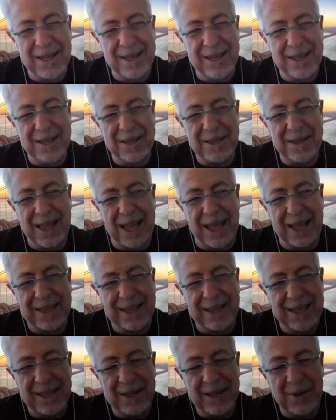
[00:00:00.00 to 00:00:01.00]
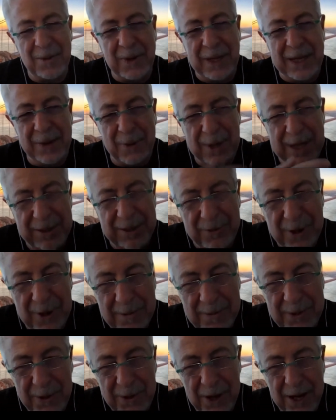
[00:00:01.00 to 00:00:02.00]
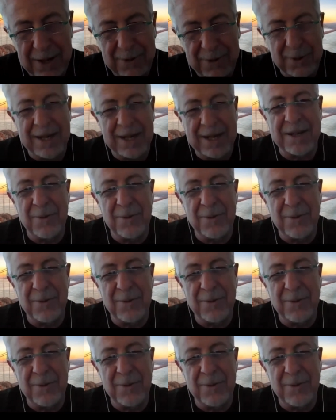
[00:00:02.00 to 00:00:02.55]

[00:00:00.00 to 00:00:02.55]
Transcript: that we develop new hardware.